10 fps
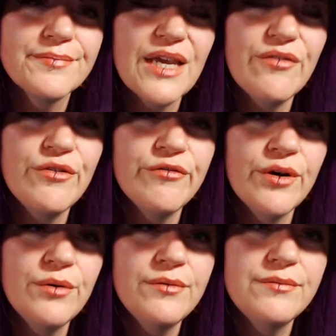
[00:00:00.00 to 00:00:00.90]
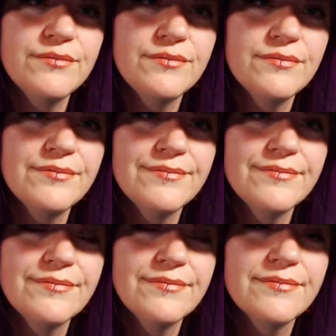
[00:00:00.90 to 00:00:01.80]
If you vote,
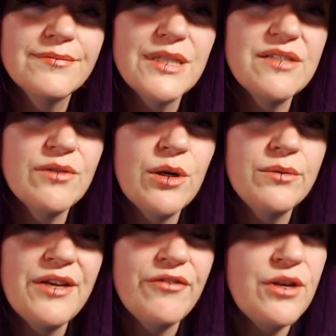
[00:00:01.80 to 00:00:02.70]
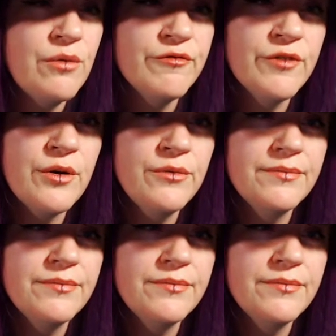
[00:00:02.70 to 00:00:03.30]
please vote. If you don't vote,